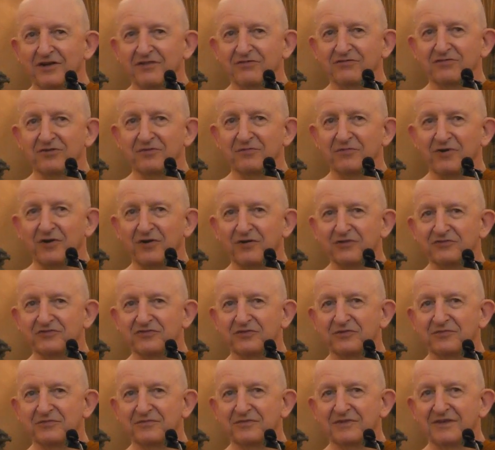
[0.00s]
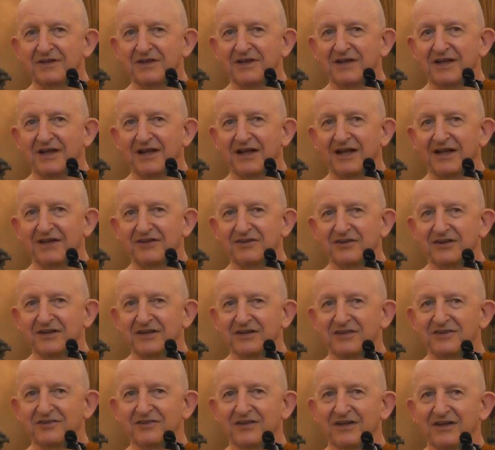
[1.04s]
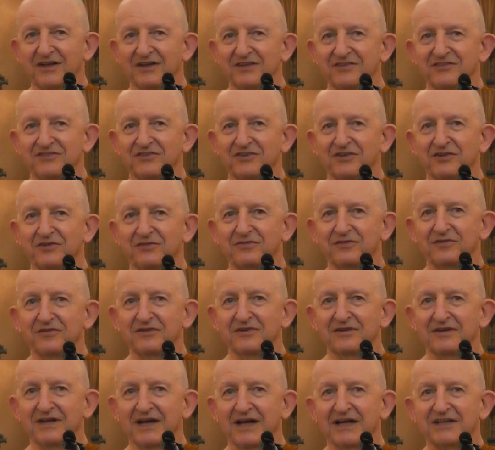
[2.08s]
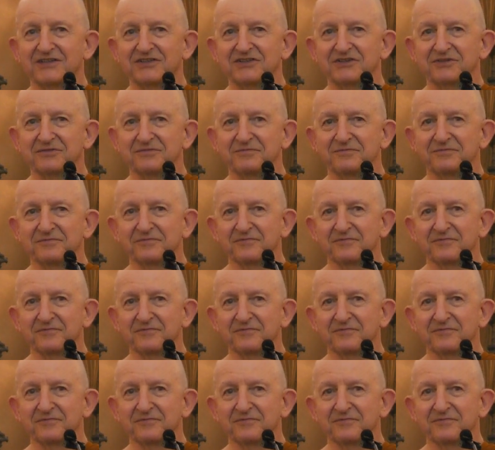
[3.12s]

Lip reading: from wholesome and skillful action.